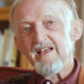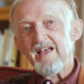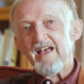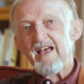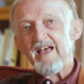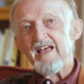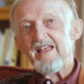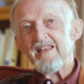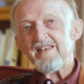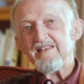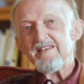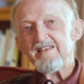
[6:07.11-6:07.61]

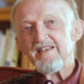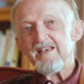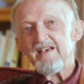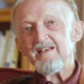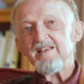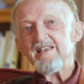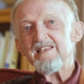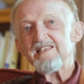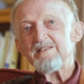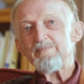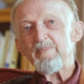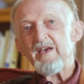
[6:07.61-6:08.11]
And uh,
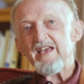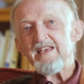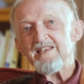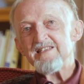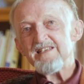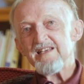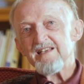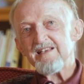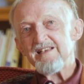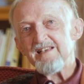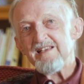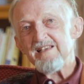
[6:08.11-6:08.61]
it's
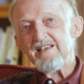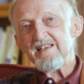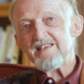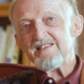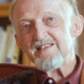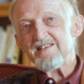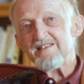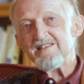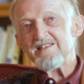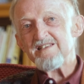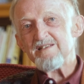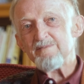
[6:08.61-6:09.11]
basically a
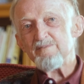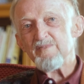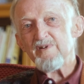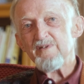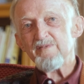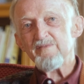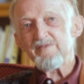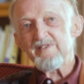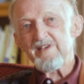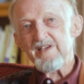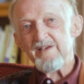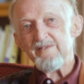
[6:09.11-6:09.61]
system
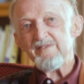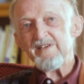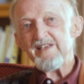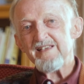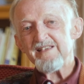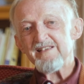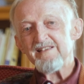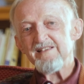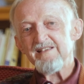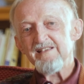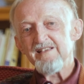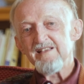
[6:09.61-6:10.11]
of
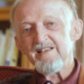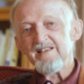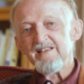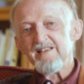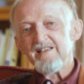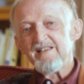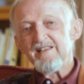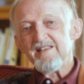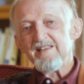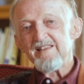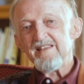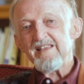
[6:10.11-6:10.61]
giving
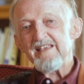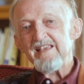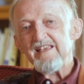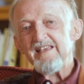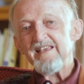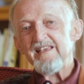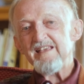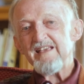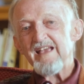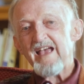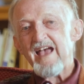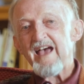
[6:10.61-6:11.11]

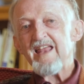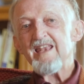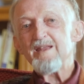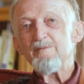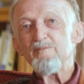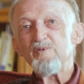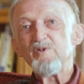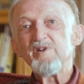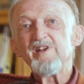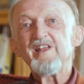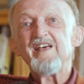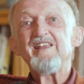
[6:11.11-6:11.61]
the
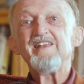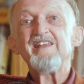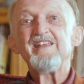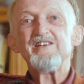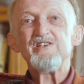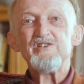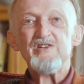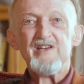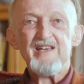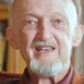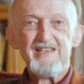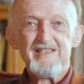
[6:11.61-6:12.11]
animal an
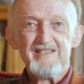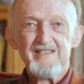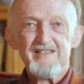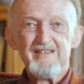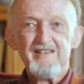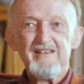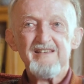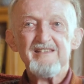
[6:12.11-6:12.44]
address.